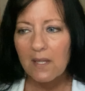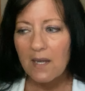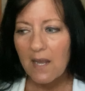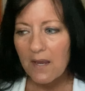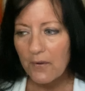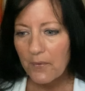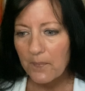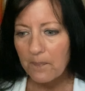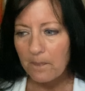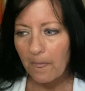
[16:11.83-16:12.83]
Now,
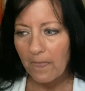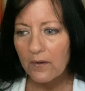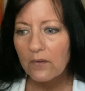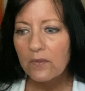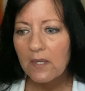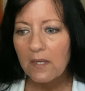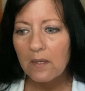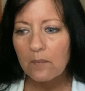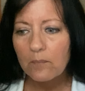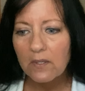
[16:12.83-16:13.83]
they're the
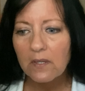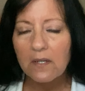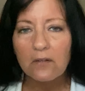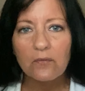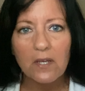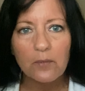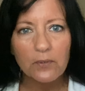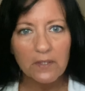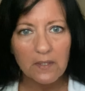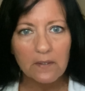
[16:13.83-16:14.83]
bloodline of Abe
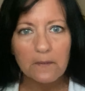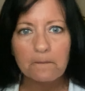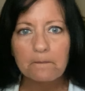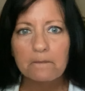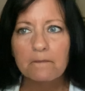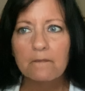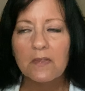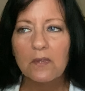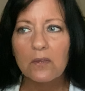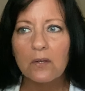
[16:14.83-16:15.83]
Lincoln.
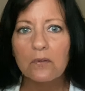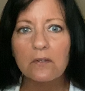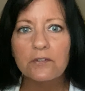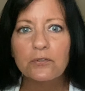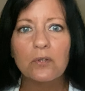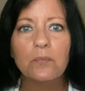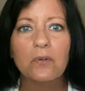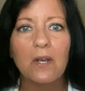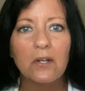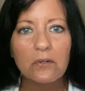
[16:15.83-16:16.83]
They're the script
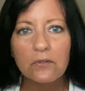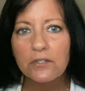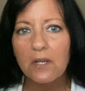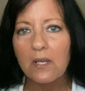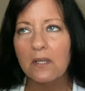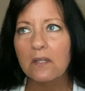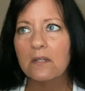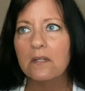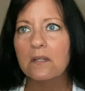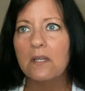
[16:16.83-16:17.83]
writers
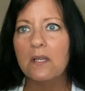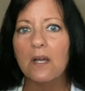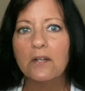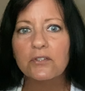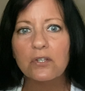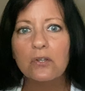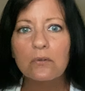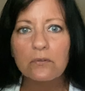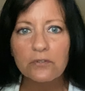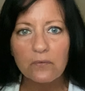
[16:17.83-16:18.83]
and the
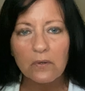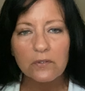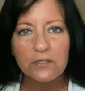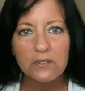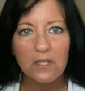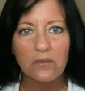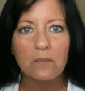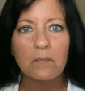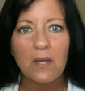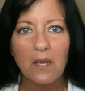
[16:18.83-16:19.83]
executors of all this death
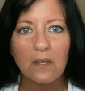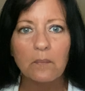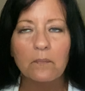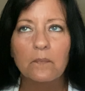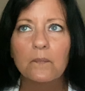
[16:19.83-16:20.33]
and mayhem.